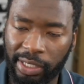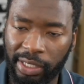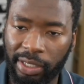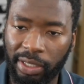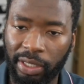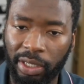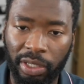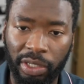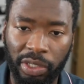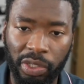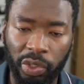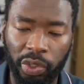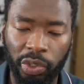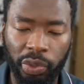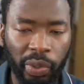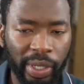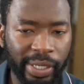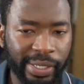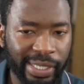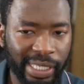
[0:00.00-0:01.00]
so you
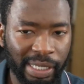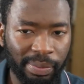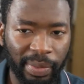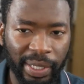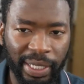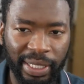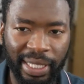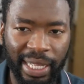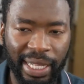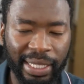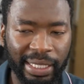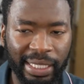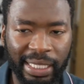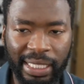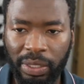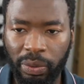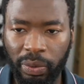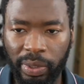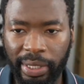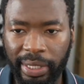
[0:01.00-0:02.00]
estimate that it will
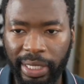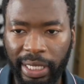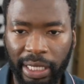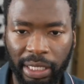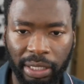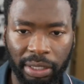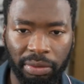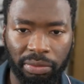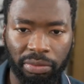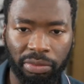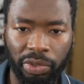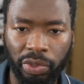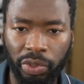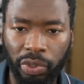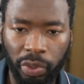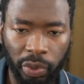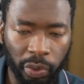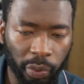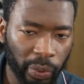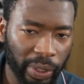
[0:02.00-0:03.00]
take 2
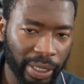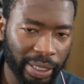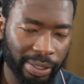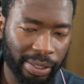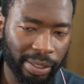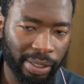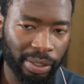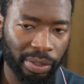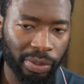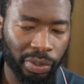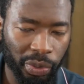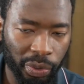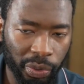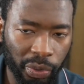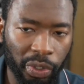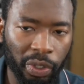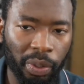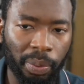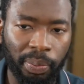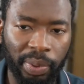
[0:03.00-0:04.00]
weeks to
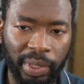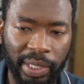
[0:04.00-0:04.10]
complete.